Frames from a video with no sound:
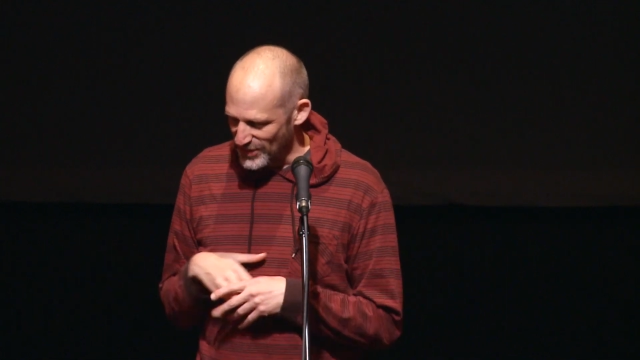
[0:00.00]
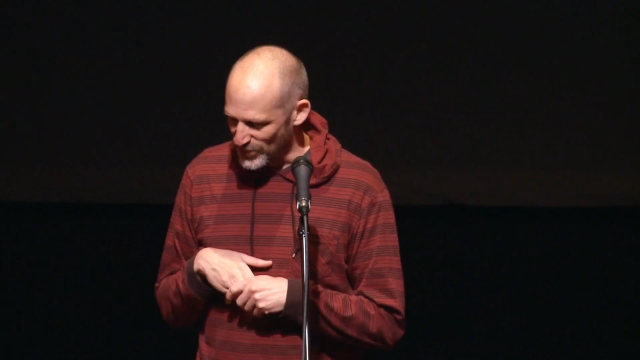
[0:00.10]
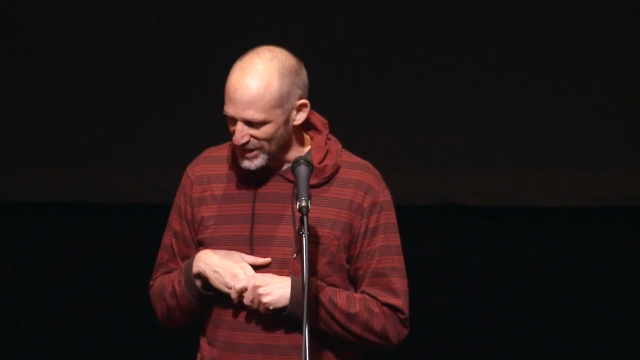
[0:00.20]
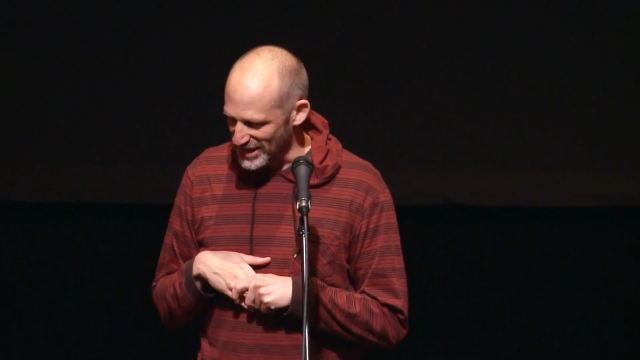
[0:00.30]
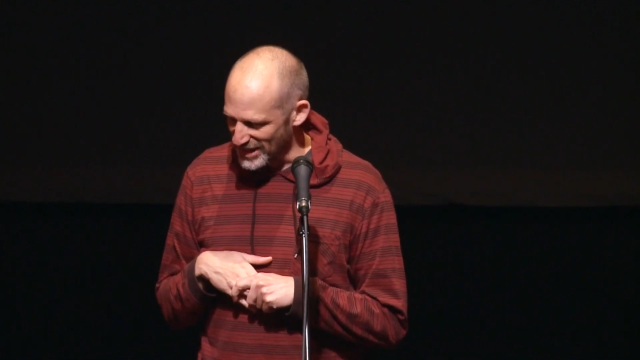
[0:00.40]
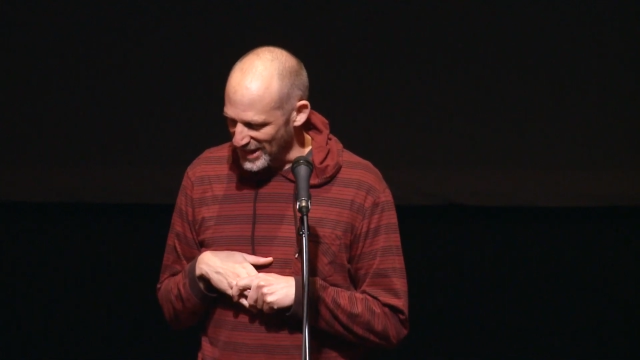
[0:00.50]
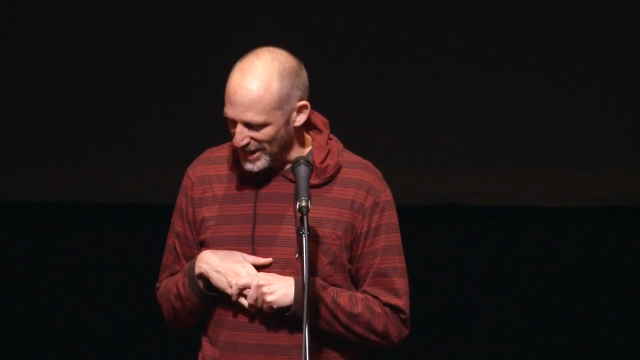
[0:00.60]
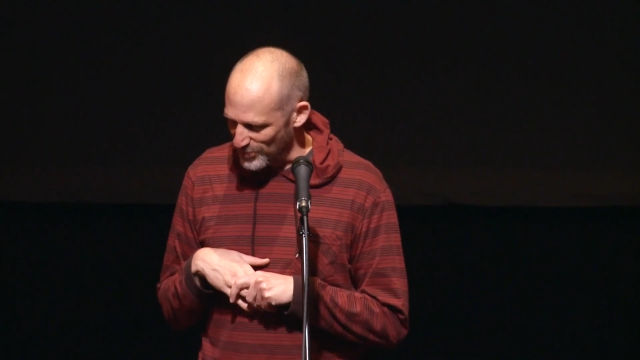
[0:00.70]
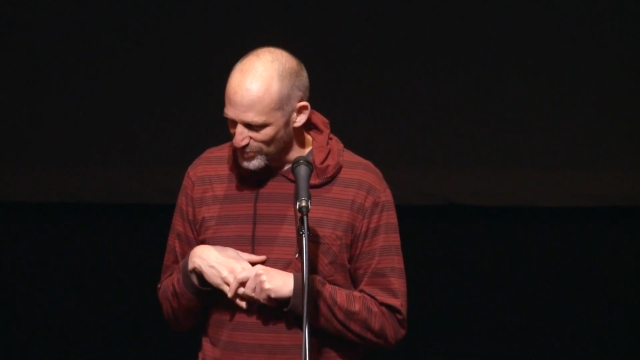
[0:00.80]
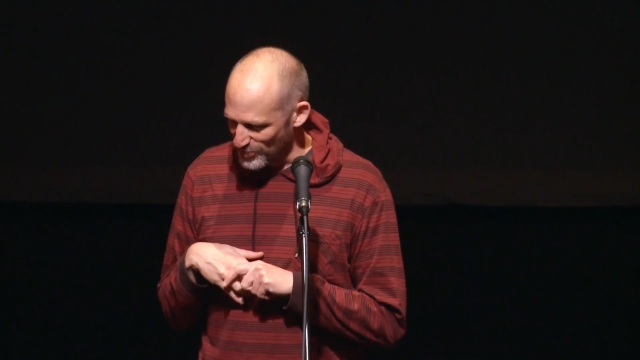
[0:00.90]
We did.
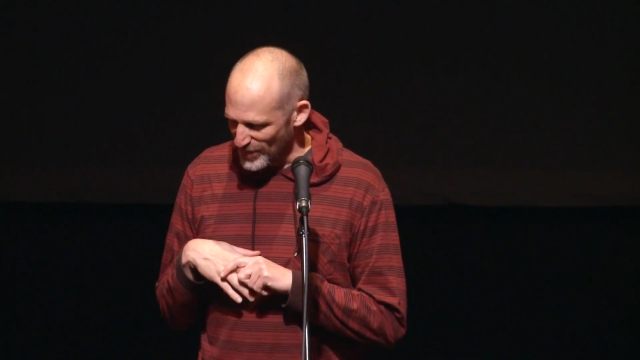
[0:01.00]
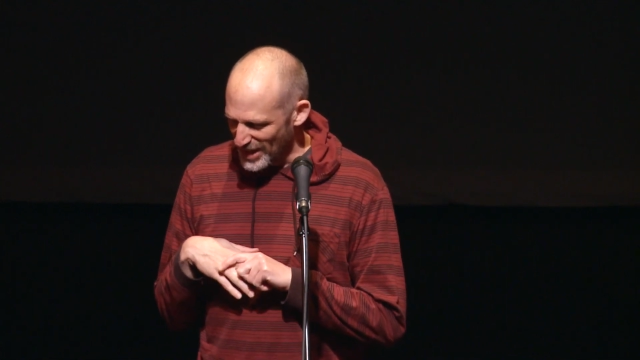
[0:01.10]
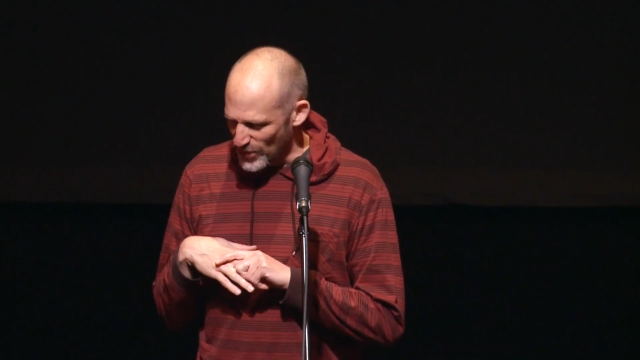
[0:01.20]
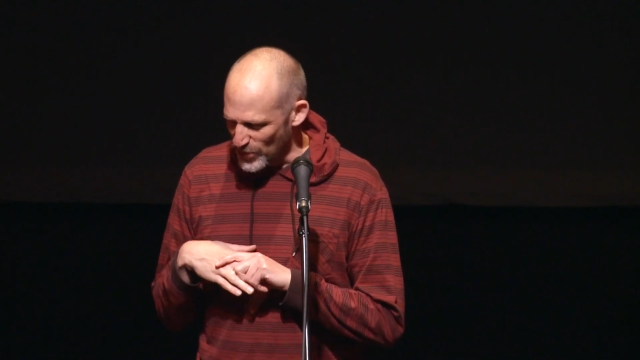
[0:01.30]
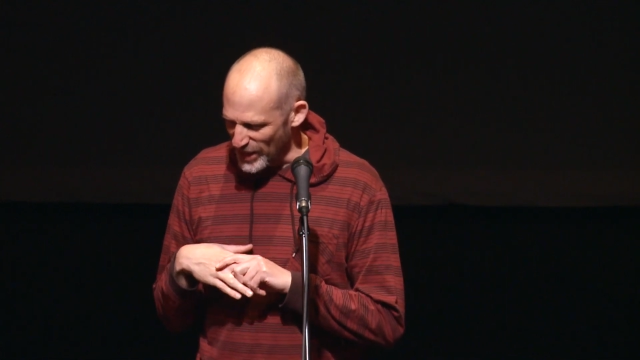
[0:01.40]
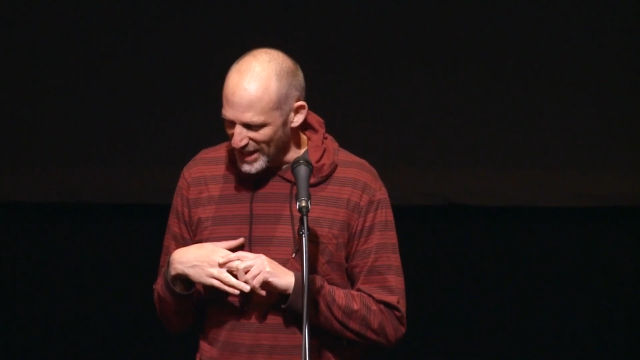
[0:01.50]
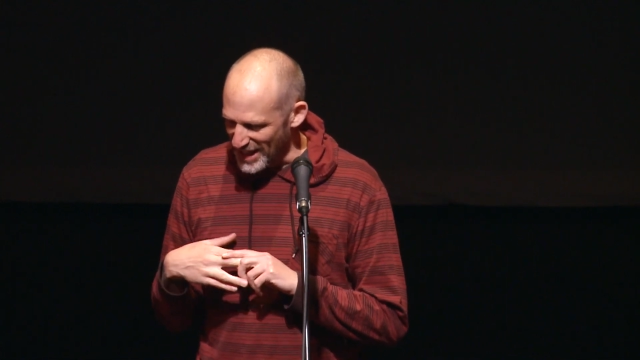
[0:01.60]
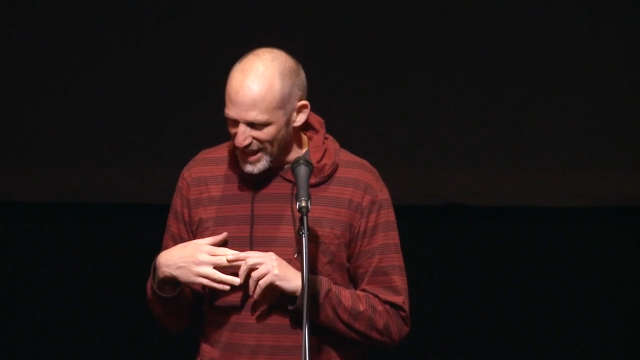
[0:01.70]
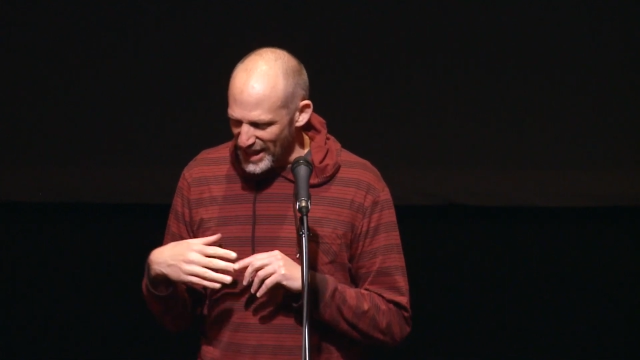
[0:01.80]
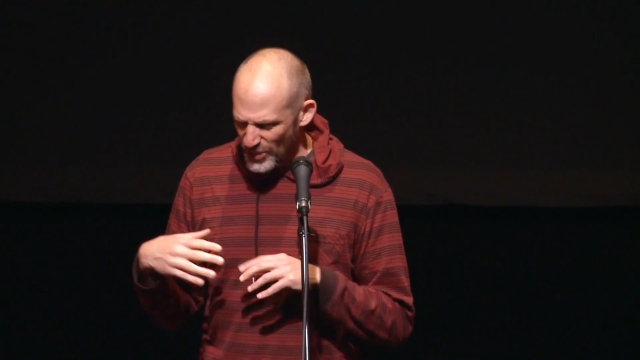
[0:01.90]

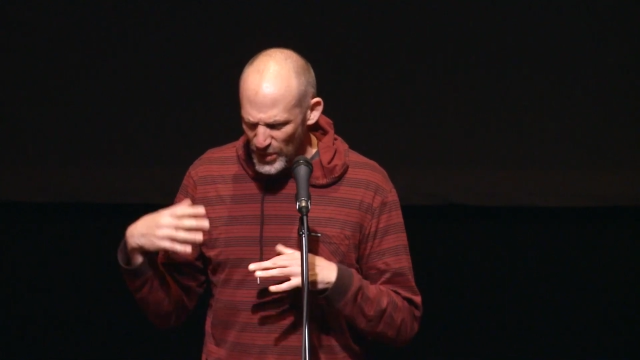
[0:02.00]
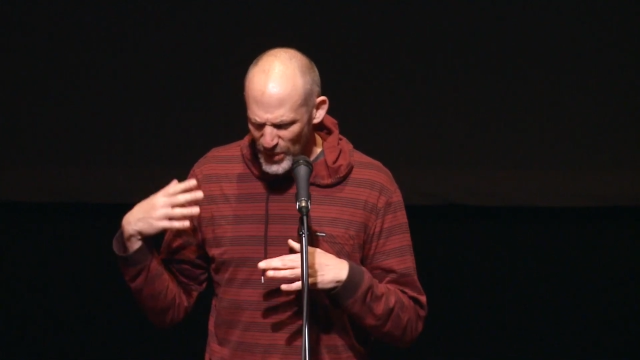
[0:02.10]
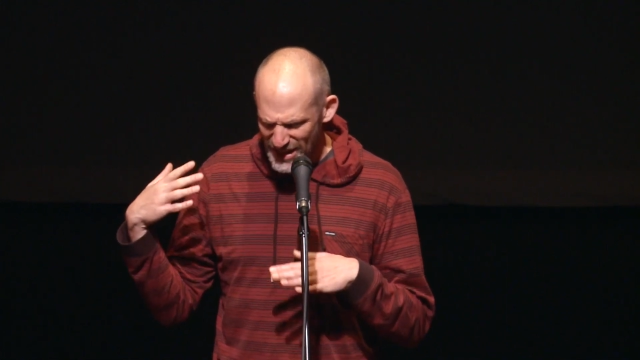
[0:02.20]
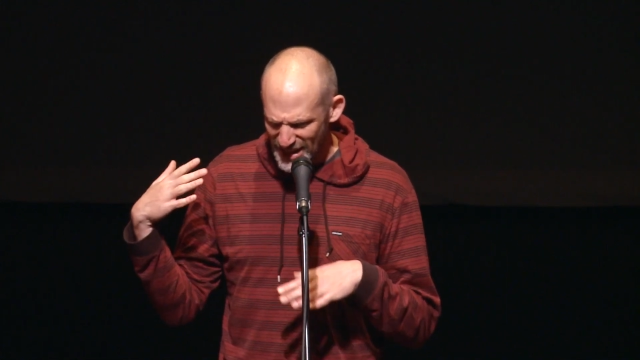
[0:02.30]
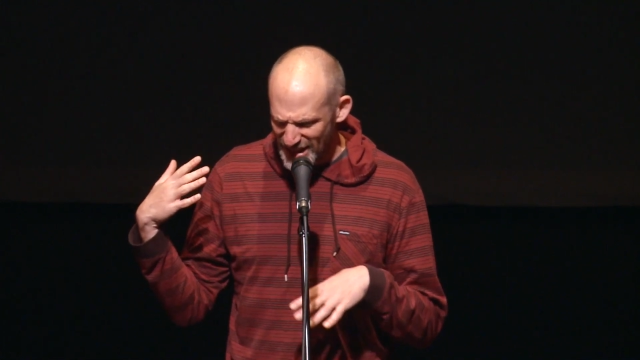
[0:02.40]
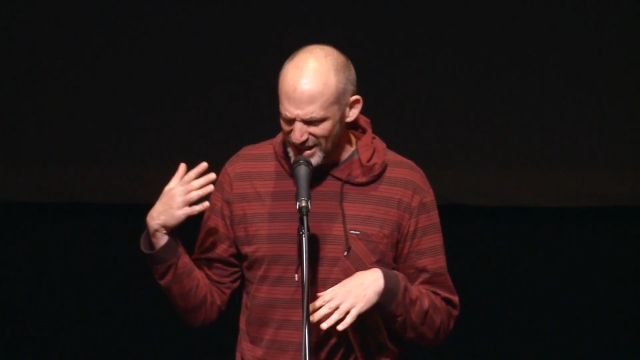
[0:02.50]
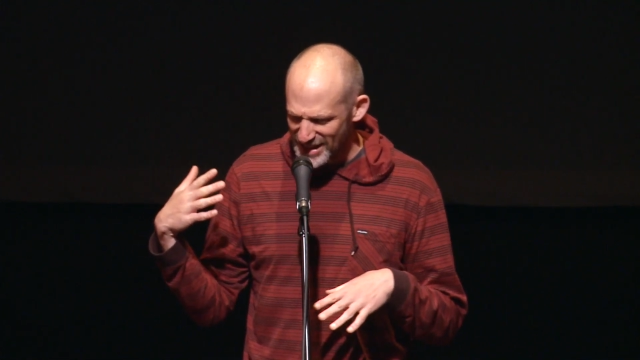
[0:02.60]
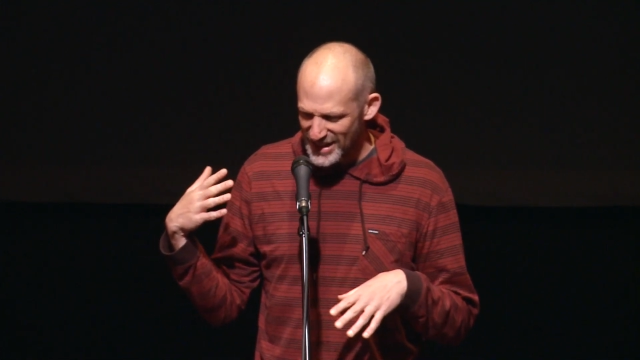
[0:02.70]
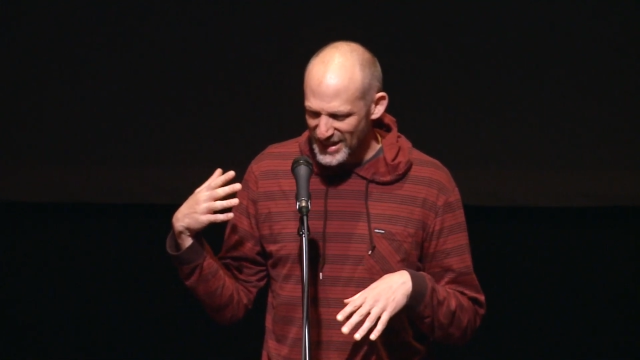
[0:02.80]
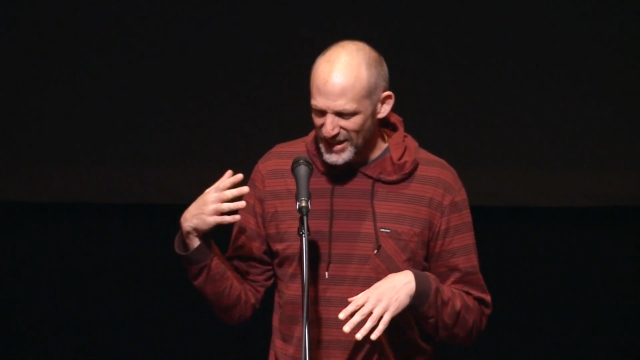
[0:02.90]
And then we went to
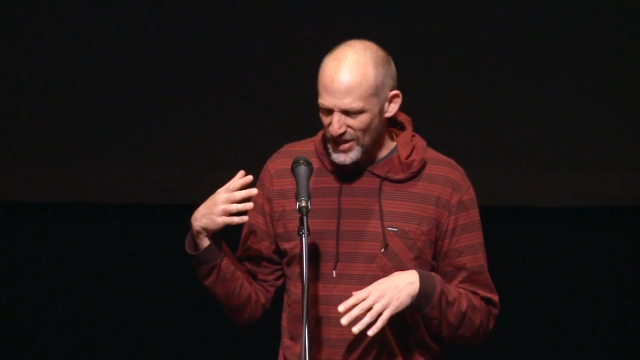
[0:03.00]
this.